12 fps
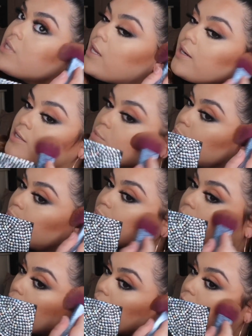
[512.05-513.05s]
that as
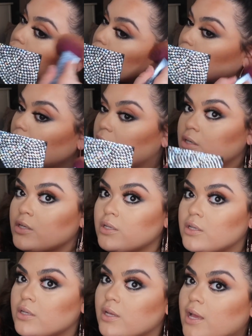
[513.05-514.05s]
contour.
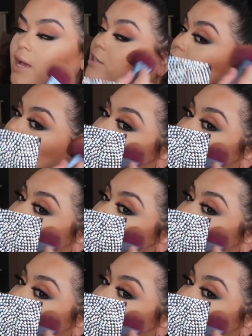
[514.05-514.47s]
It actually